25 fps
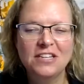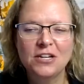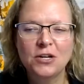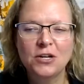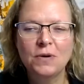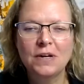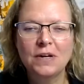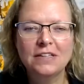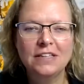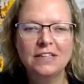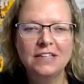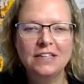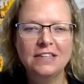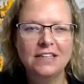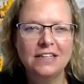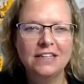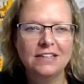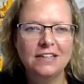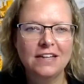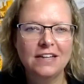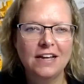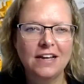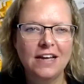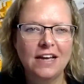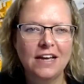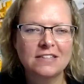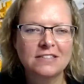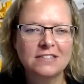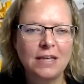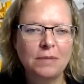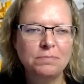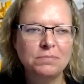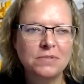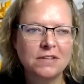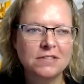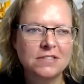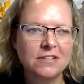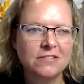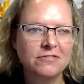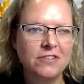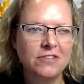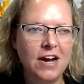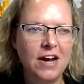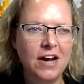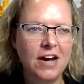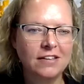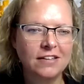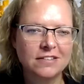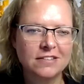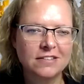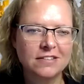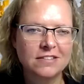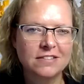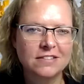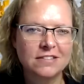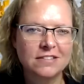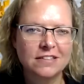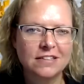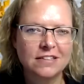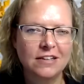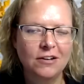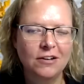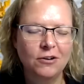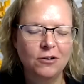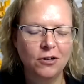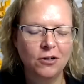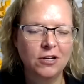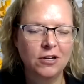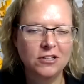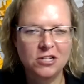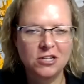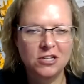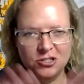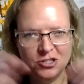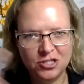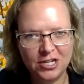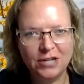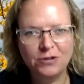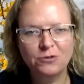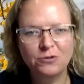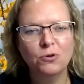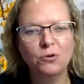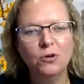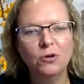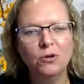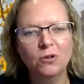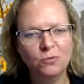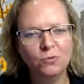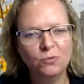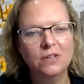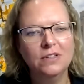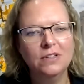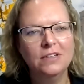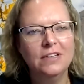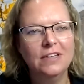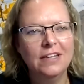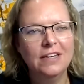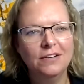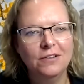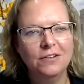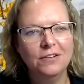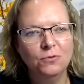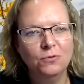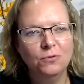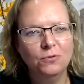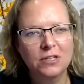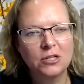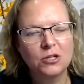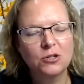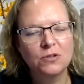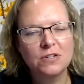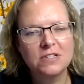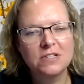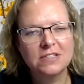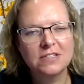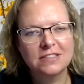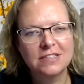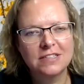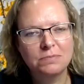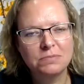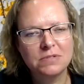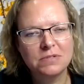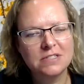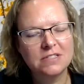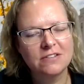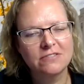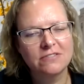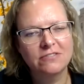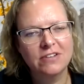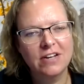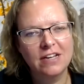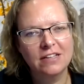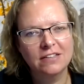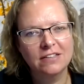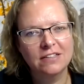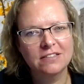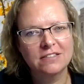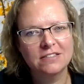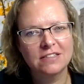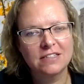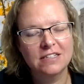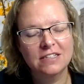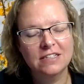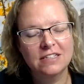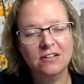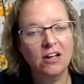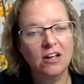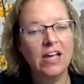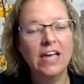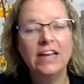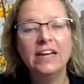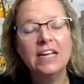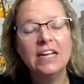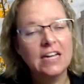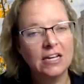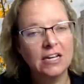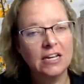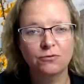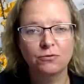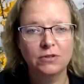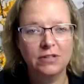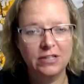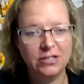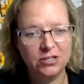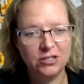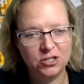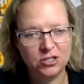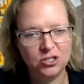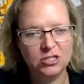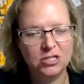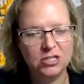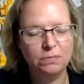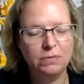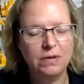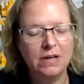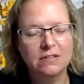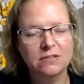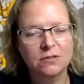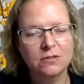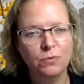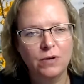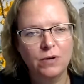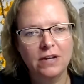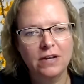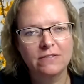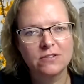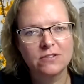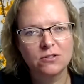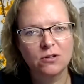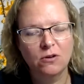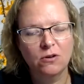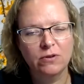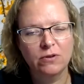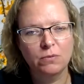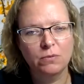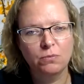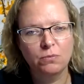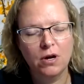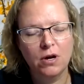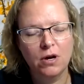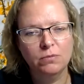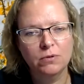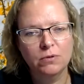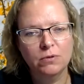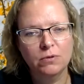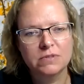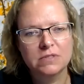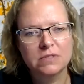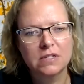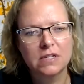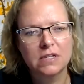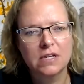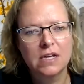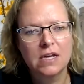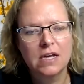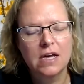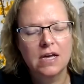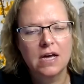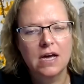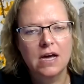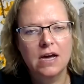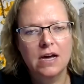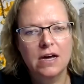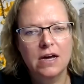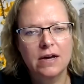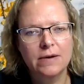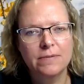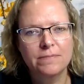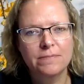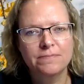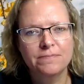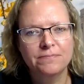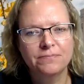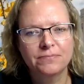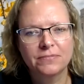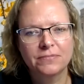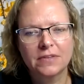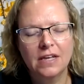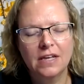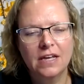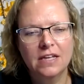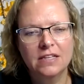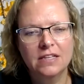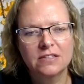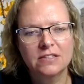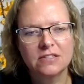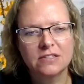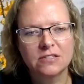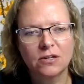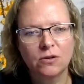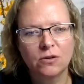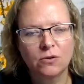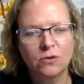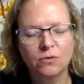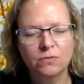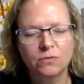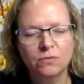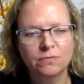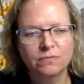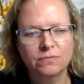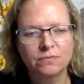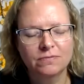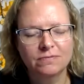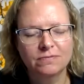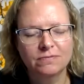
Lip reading: say quickly that acceptance of violence in general will increase acceptance of violence in any kind of relationship as a way of solving problems. And so